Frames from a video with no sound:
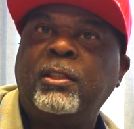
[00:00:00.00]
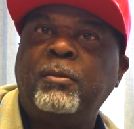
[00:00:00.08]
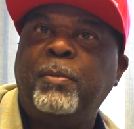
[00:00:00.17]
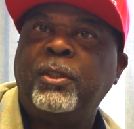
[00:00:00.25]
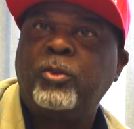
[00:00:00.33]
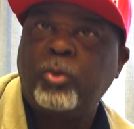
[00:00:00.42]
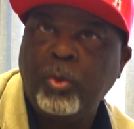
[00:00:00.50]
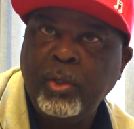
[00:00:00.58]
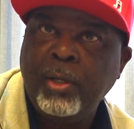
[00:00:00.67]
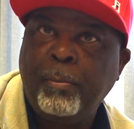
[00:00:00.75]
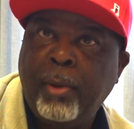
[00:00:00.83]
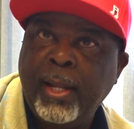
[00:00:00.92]
It's been
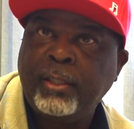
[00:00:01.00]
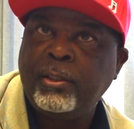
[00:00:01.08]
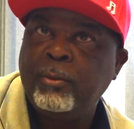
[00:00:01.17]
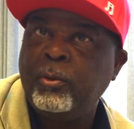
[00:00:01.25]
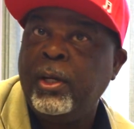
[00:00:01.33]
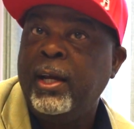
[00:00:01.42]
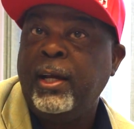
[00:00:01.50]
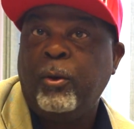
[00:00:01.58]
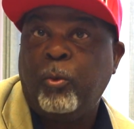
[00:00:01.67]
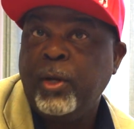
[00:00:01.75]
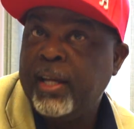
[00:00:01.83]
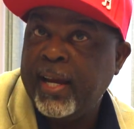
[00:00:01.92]
truly a blessing.
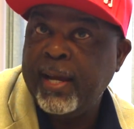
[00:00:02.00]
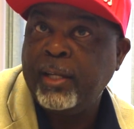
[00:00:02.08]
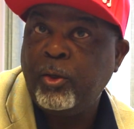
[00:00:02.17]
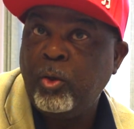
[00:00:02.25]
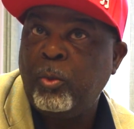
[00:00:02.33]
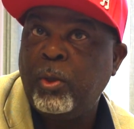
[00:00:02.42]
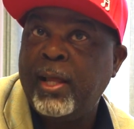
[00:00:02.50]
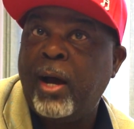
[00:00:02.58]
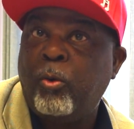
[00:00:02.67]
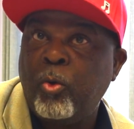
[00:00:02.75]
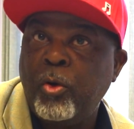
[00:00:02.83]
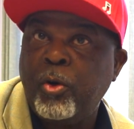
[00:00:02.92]
We can't do it
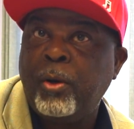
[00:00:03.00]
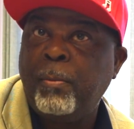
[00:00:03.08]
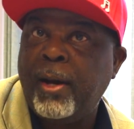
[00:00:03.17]
without word of